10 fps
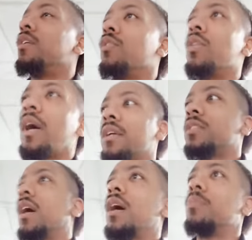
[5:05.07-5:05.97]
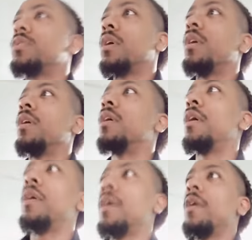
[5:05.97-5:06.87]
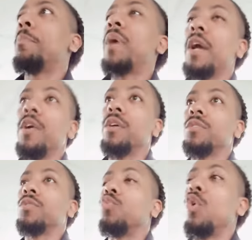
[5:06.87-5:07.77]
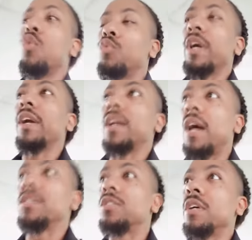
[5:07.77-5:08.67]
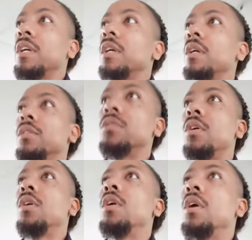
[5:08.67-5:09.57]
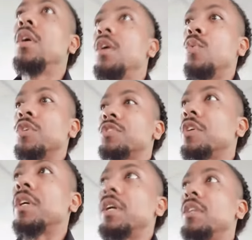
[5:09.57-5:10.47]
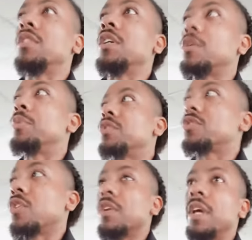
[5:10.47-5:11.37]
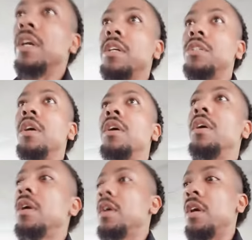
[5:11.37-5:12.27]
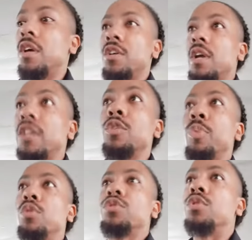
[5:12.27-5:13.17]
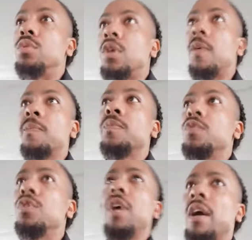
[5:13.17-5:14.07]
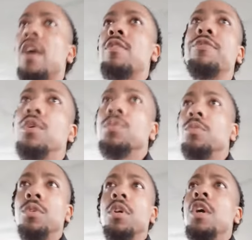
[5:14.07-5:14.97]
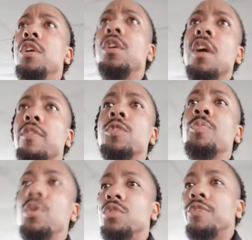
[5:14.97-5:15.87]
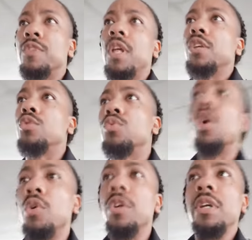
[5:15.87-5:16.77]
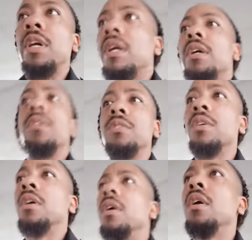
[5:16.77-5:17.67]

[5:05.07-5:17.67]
you know, a lot of times parents won't recognize their kids once their kids get to be a certain age. And you're not supposed to. You're never supposed to feel like you know your kids,